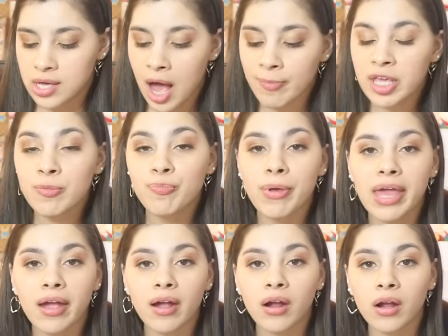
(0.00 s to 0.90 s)
Gummy
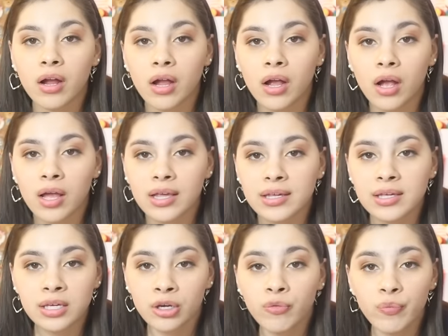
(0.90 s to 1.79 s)
bear
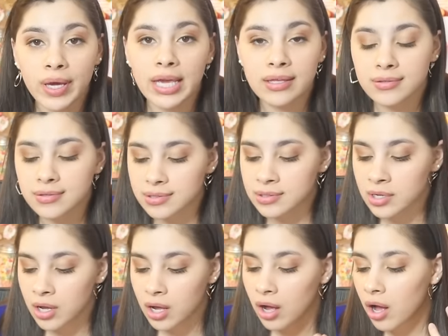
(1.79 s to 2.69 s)
earrings.
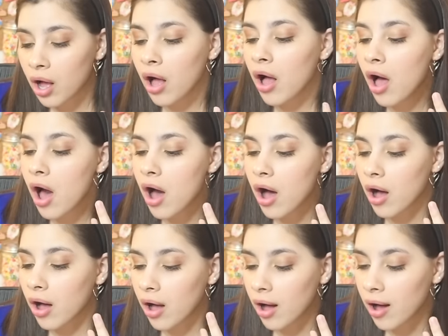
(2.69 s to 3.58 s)

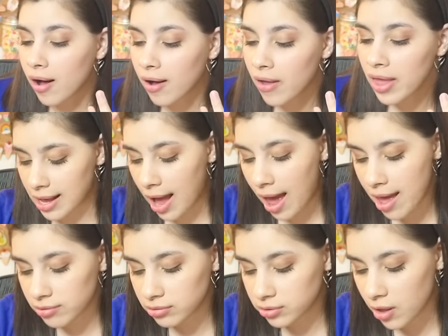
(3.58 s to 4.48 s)
Oh,
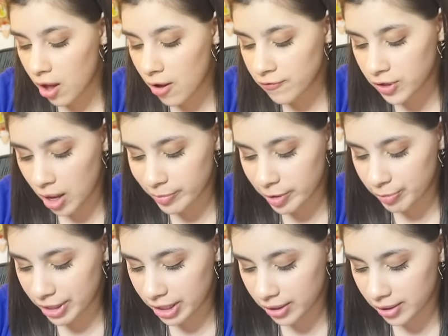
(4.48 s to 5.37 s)
I love gummy
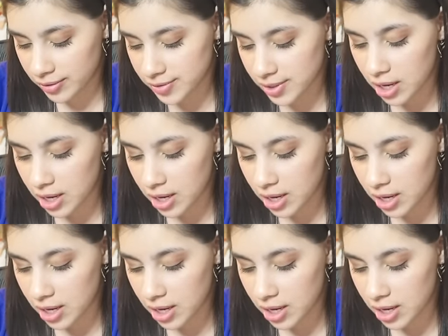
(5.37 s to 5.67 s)
bears.